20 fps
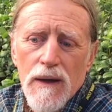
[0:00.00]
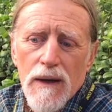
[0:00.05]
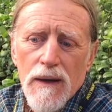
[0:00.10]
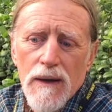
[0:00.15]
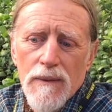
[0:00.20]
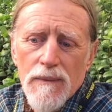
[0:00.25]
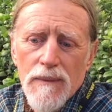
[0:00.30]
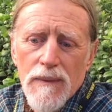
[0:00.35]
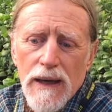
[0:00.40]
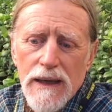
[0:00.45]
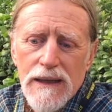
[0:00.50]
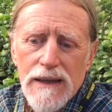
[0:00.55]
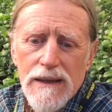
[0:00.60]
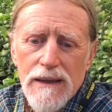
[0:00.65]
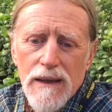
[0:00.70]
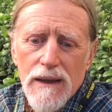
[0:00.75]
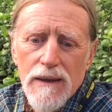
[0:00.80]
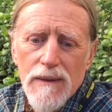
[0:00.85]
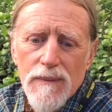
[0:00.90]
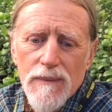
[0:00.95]

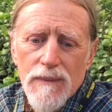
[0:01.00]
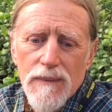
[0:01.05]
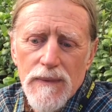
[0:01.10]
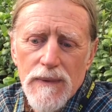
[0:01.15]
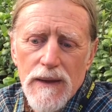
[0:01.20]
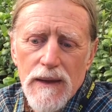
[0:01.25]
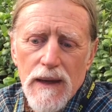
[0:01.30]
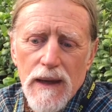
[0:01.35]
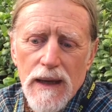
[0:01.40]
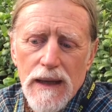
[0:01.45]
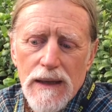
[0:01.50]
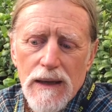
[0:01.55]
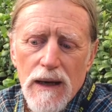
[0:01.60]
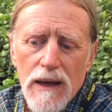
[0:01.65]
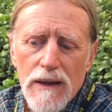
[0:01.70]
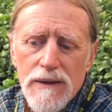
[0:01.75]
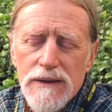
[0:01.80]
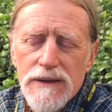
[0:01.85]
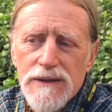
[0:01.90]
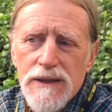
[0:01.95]
I
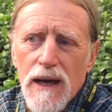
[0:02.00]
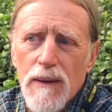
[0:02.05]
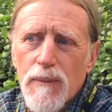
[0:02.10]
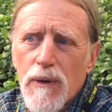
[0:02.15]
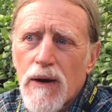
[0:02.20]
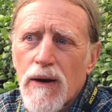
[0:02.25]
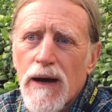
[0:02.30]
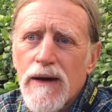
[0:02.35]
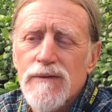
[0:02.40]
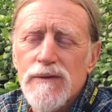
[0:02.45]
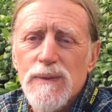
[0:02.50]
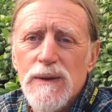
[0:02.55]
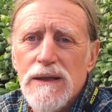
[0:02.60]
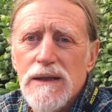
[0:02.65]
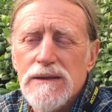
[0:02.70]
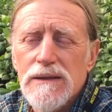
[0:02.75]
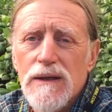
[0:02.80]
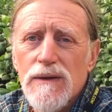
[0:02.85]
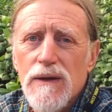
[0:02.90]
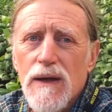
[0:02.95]
got onto top bar hives
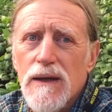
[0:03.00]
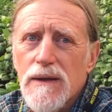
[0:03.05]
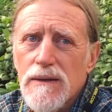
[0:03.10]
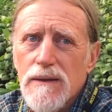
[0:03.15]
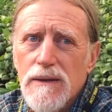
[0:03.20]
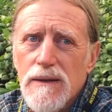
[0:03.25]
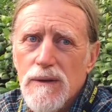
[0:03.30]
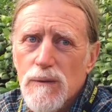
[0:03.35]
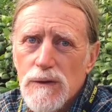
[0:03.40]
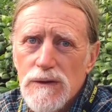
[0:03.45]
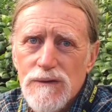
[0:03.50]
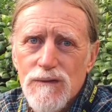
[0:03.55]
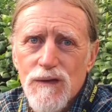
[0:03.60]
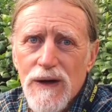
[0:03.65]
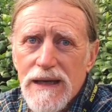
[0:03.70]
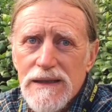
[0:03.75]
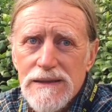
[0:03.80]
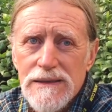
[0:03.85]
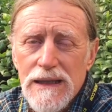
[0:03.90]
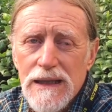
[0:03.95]
because I thought it was
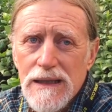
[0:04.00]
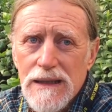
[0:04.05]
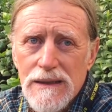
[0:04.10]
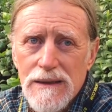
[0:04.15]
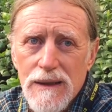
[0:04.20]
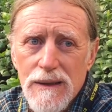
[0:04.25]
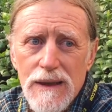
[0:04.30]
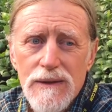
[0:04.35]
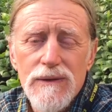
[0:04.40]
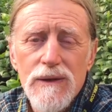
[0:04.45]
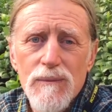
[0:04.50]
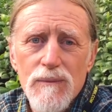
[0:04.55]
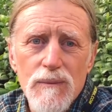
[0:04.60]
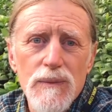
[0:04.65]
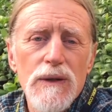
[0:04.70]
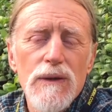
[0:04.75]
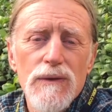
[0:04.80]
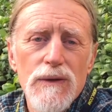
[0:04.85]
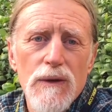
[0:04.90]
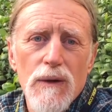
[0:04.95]
fascinating to let them
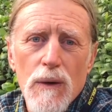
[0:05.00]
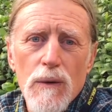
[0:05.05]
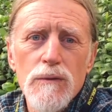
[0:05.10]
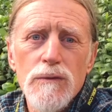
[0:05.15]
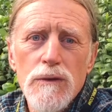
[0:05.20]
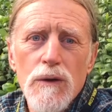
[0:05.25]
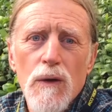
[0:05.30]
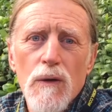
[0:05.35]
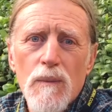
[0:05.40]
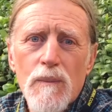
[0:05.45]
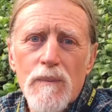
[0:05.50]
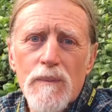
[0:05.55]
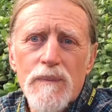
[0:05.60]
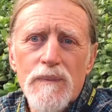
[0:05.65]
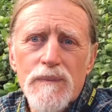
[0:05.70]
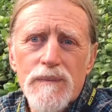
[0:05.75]
build their own comb.